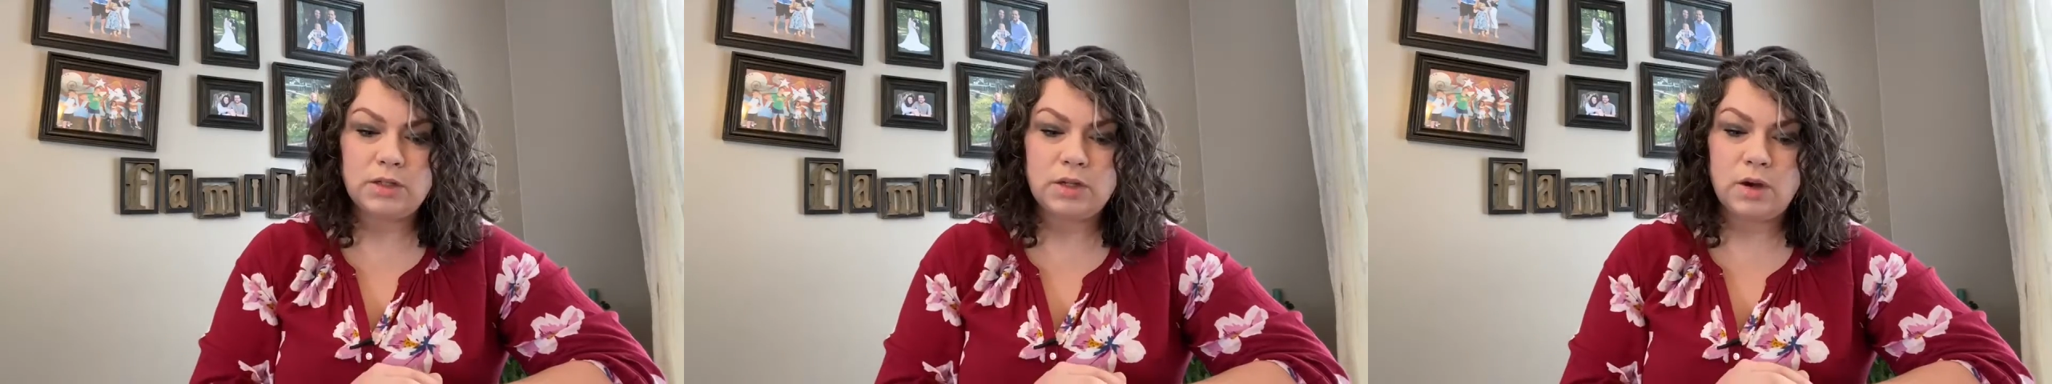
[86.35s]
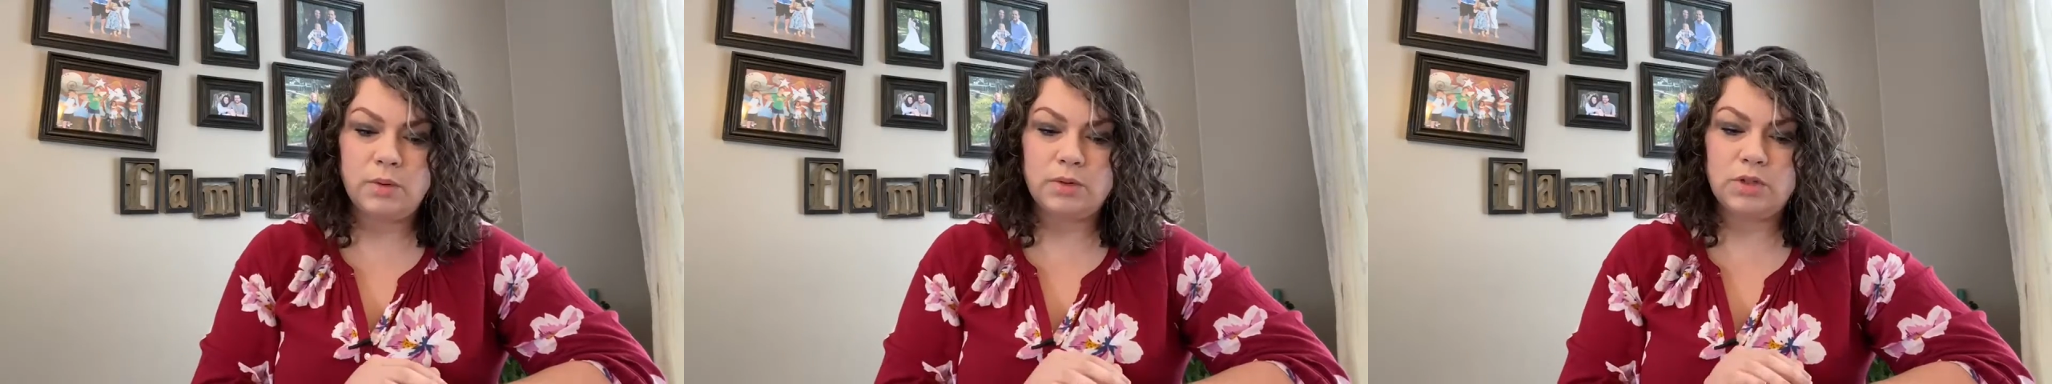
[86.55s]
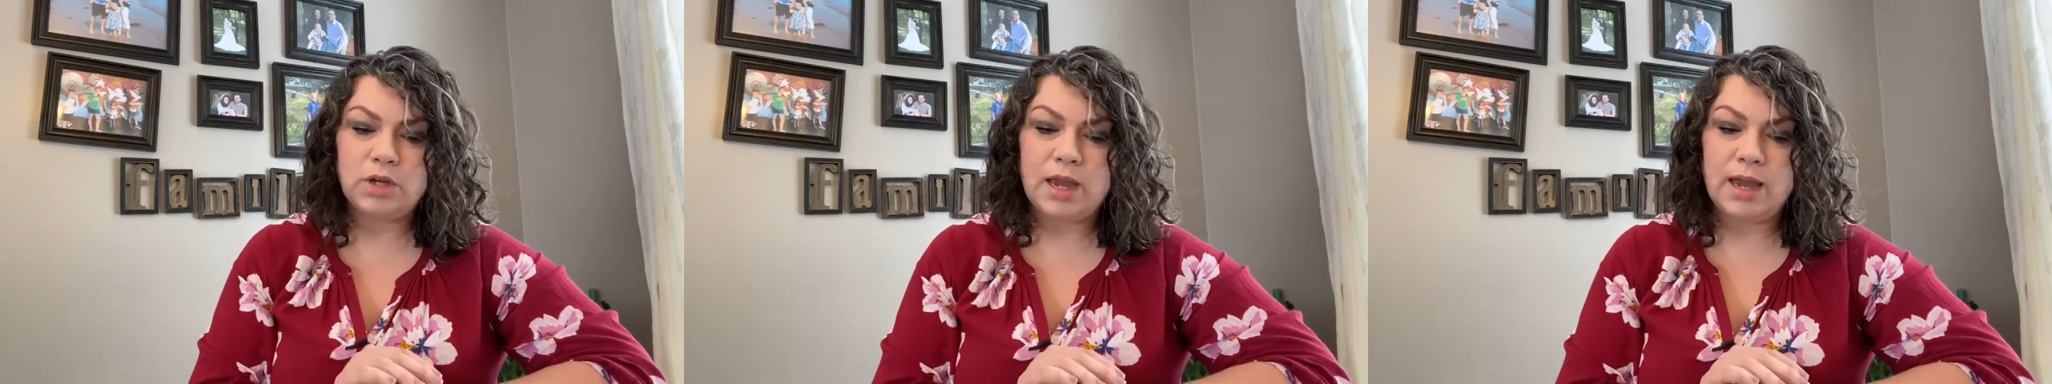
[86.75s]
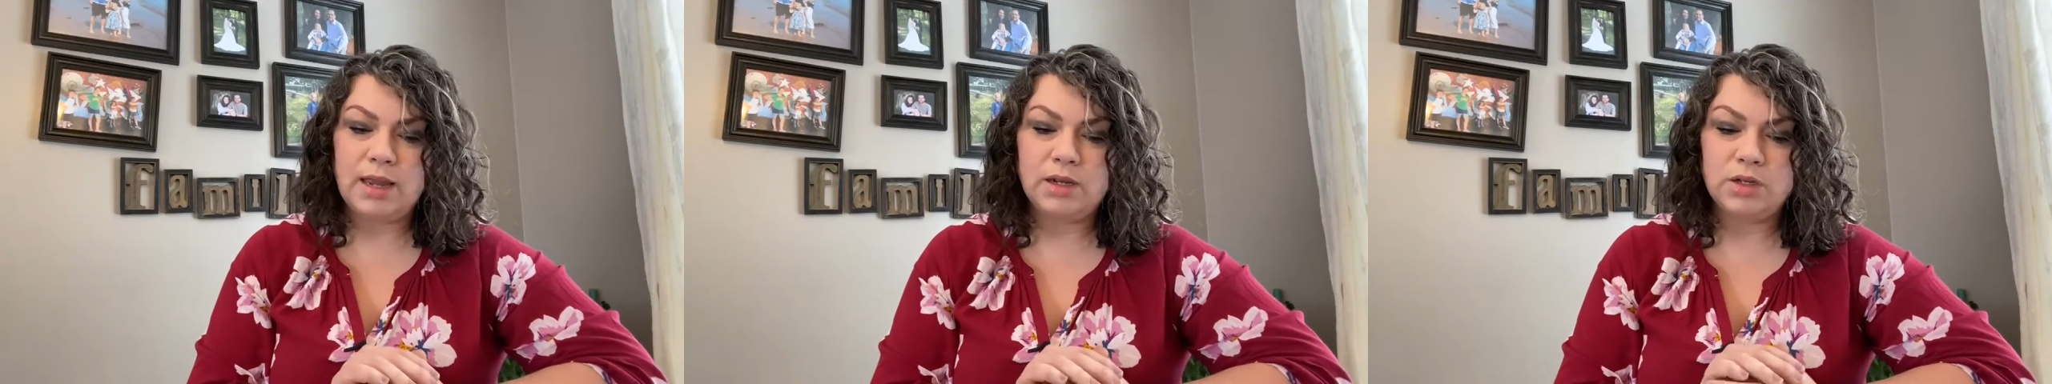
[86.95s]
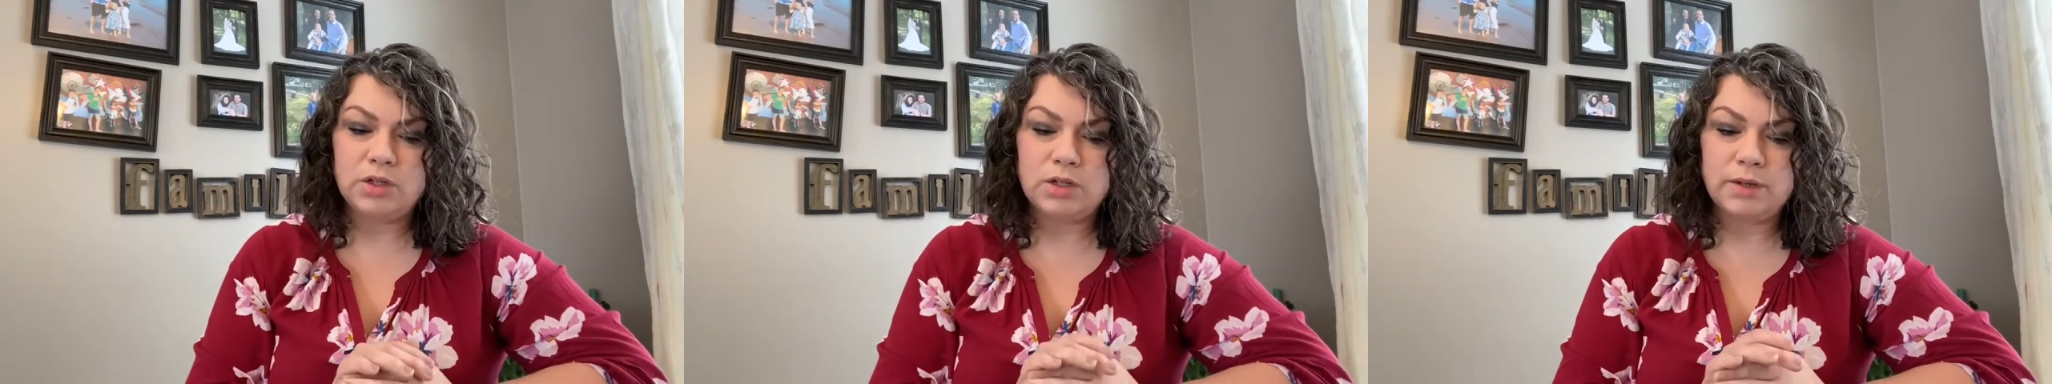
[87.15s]
don't
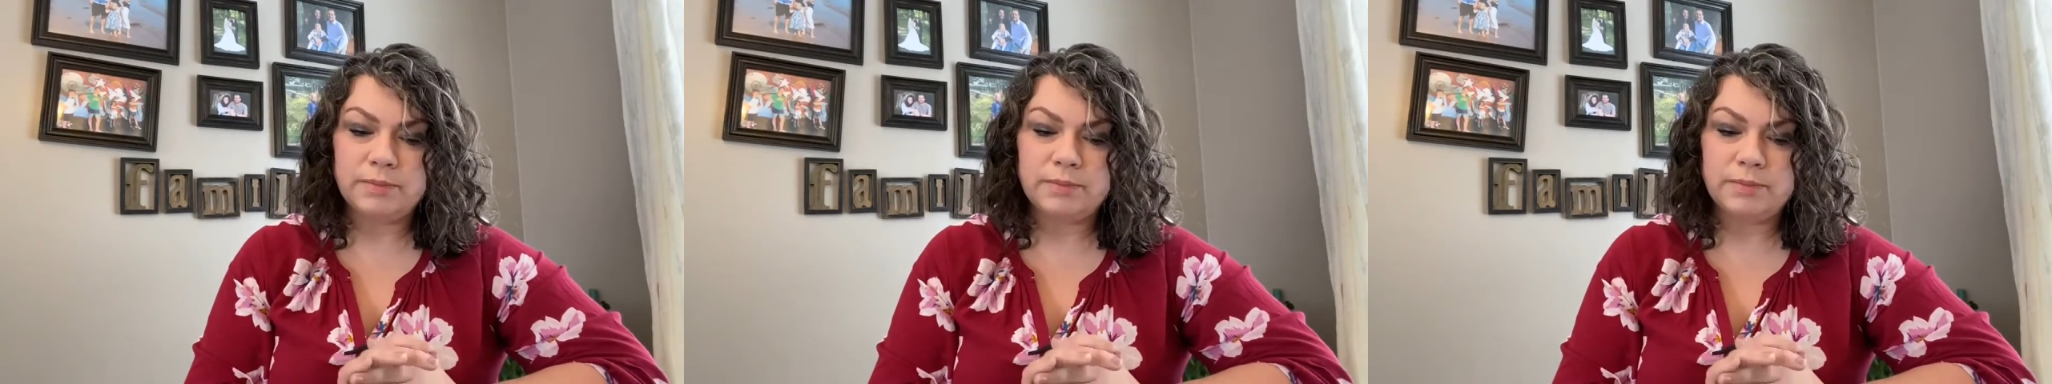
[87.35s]
change.